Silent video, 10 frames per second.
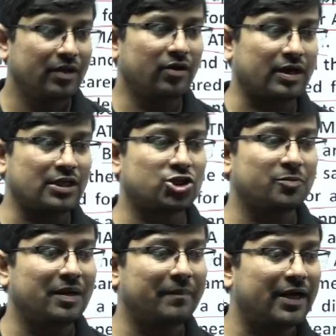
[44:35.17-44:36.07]
Okay,
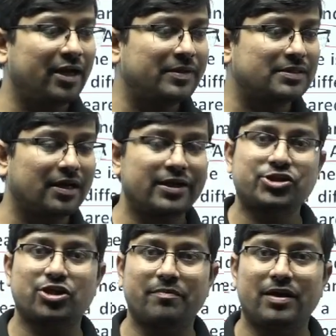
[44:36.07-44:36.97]
Chinmay, my name is Ankit
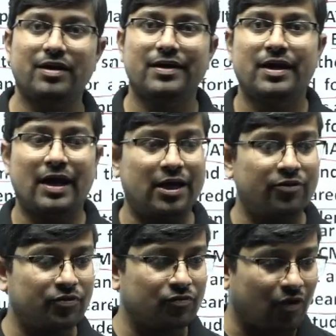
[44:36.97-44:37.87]
Sharma. And
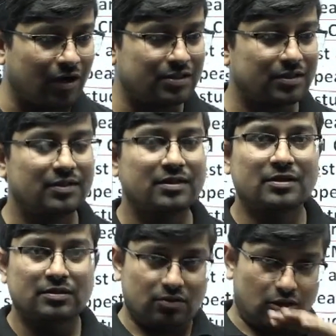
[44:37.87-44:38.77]
if you want
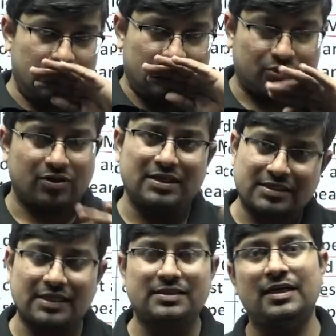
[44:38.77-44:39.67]
to
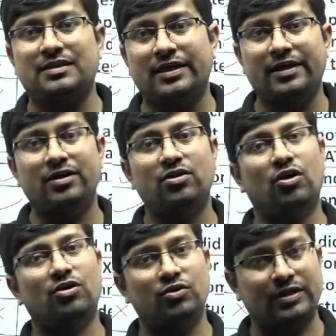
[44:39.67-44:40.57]
discuss anything
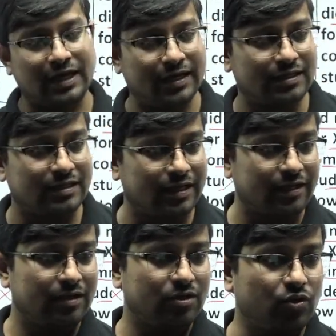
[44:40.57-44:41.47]
or to tell
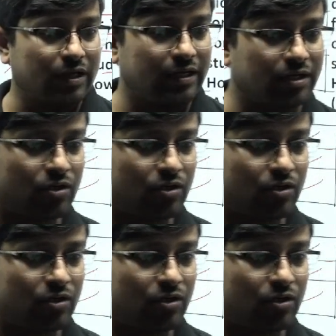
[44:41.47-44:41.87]
anything, you can